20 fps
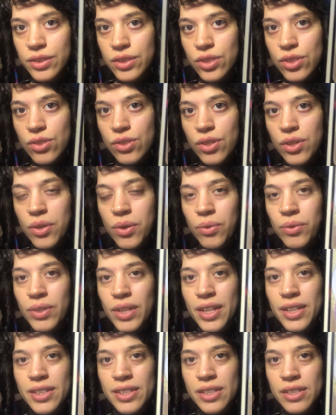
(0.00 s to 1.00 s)
To their own
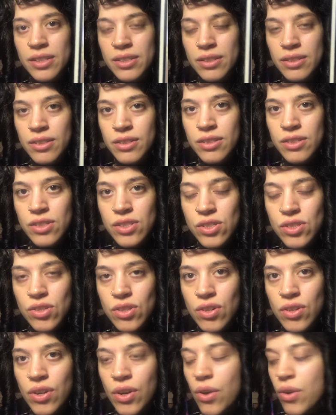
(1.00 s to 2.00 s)
ideals, to
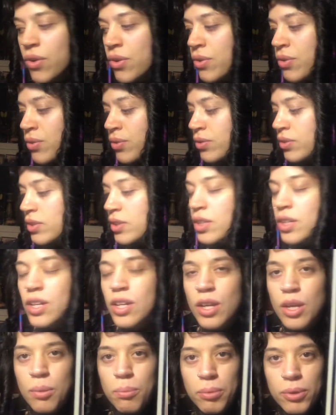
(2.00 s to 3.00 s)
their own
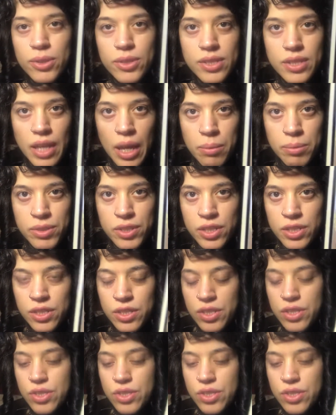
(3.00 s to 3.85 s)
perceptions,